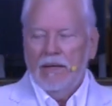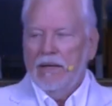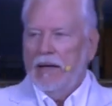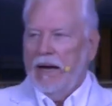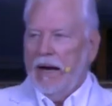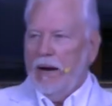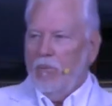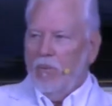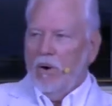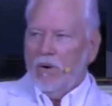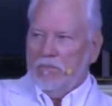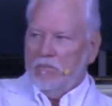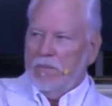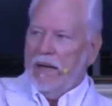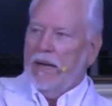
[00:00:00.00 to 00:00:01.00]
I
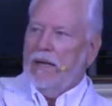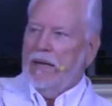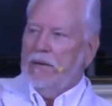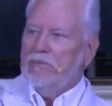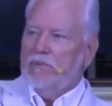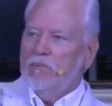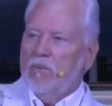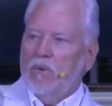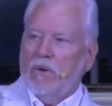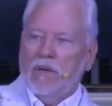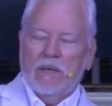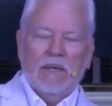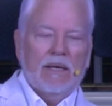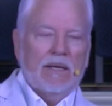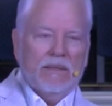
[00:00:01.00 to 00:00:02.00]
walk by every
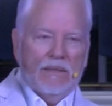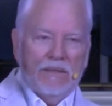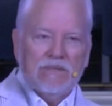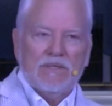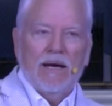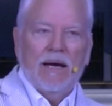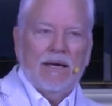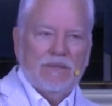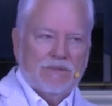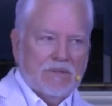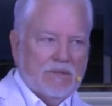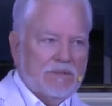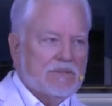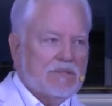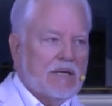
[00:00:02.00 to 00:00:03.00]
morning, and these guys that
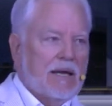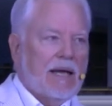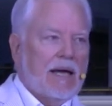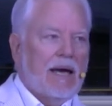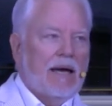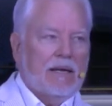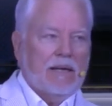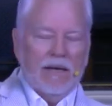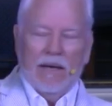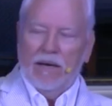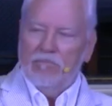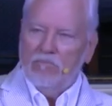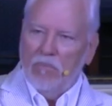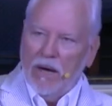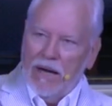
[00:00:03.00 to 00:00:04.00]
are sitting out here
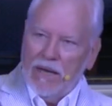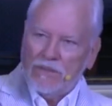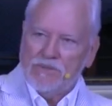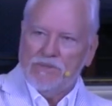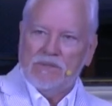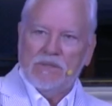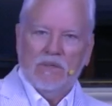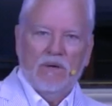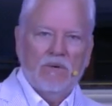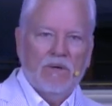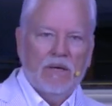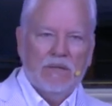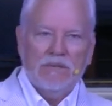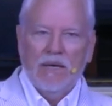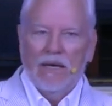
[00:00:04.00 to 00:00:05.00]
have boxes of
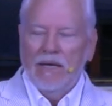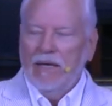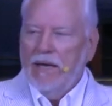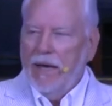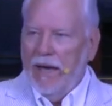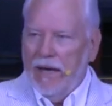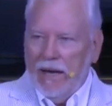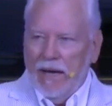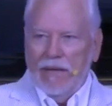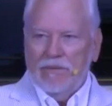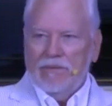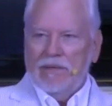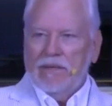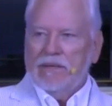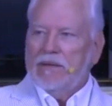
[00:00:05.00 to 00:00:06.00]
donuts, and I
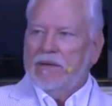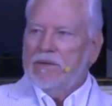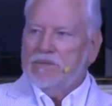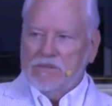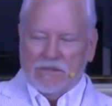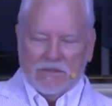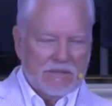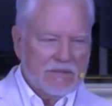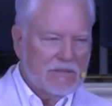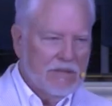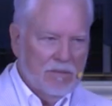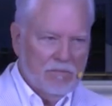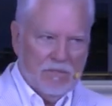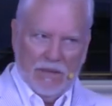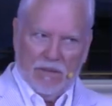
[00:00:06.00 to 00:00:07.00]
think they're just
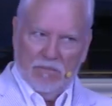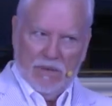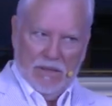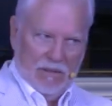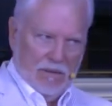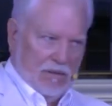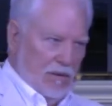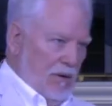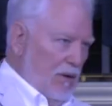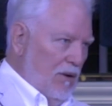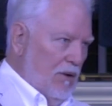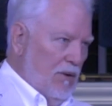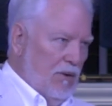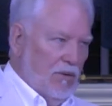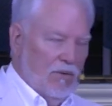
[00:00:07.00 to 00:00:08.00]
tempting me
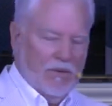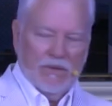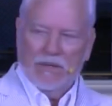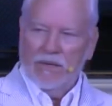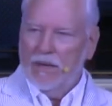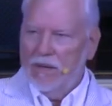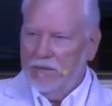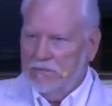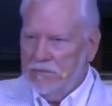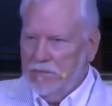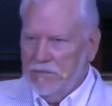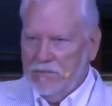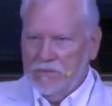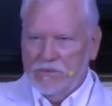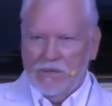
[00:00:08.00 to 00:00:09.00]
all the time.
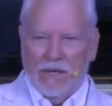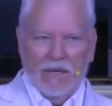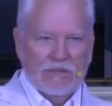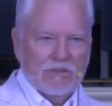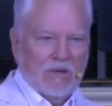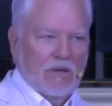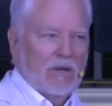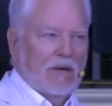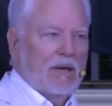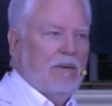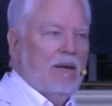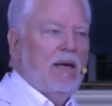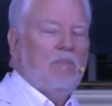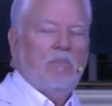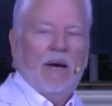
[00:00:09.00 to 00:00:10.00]
Just looking at
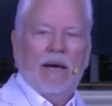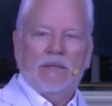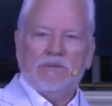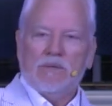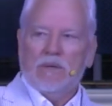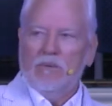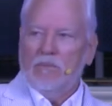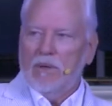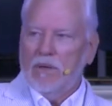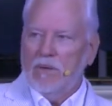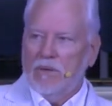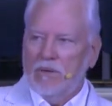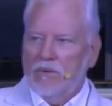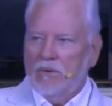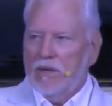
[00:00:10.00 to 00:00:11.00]
it. Pastor, you want a
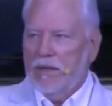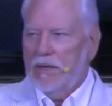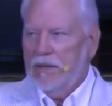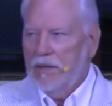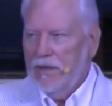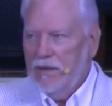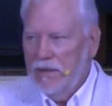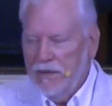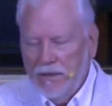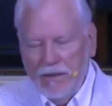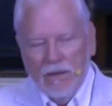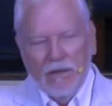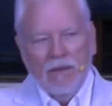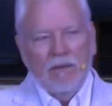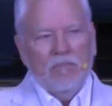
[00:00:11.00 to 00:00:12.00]
donut?
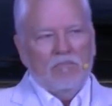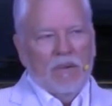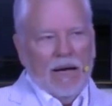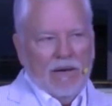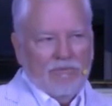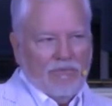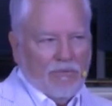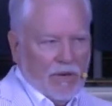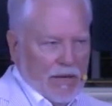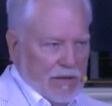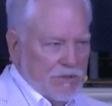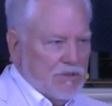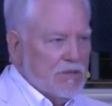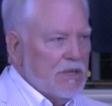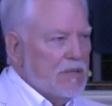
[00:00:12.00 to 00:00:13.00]
My
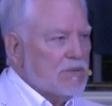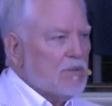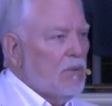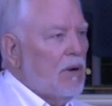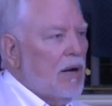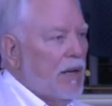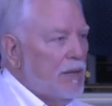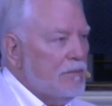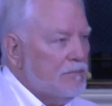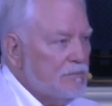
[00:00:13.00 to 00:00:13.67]
flesh says what?